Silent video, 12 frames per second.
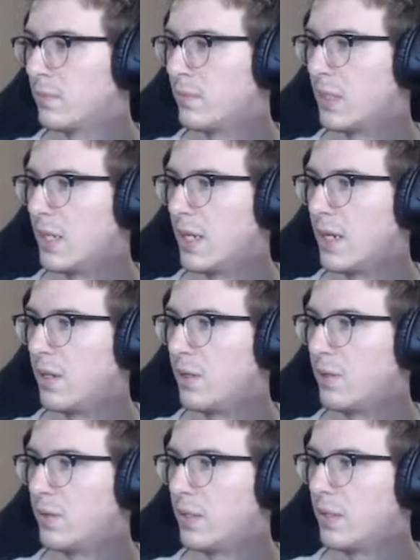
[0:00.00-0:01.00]

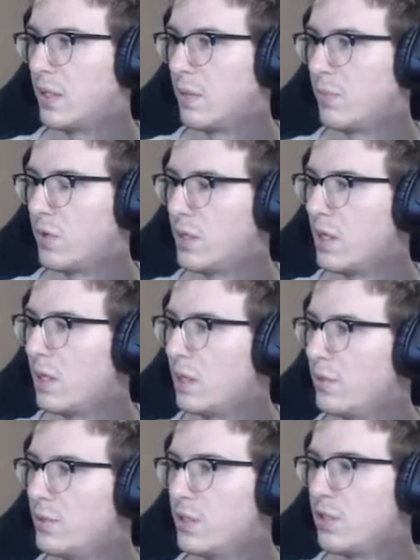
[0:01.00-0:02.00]
Now, we're going to
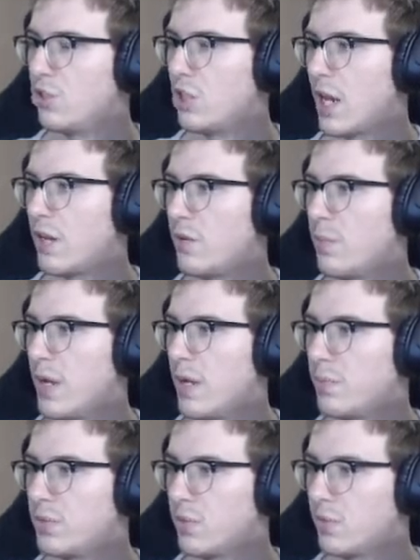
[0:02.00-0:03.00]
lose the shadow
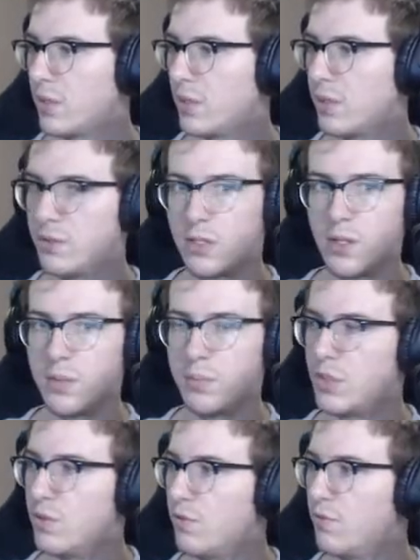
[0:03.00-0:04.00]
map, so we're going to lose all the
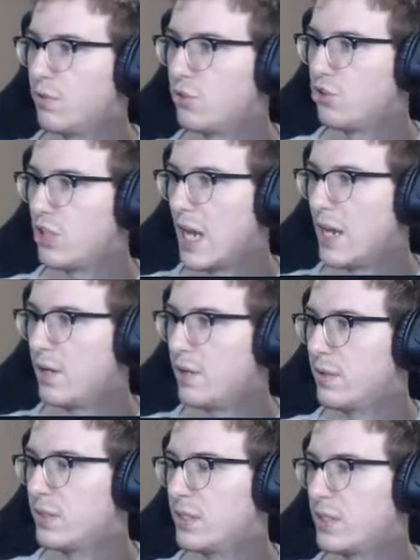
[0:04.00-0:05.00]
beautiful
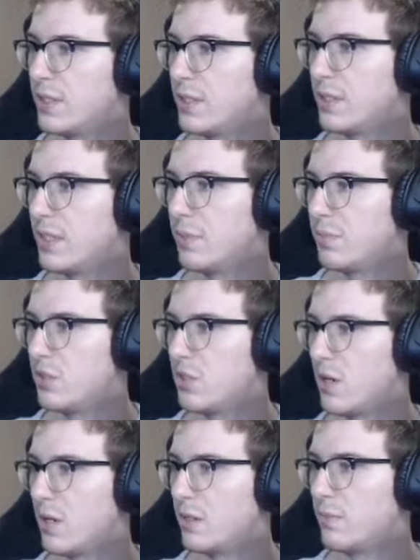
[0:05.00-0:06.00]
shadows and deep,
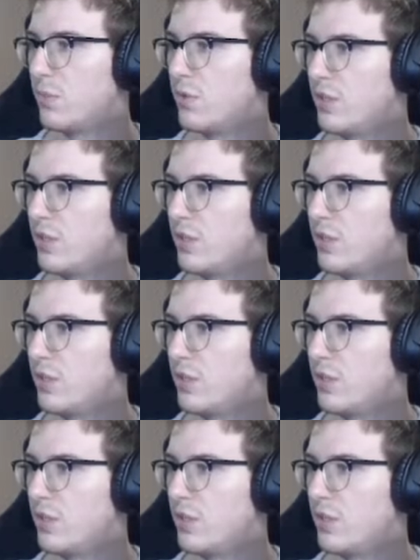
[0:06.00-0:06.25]
dark, moody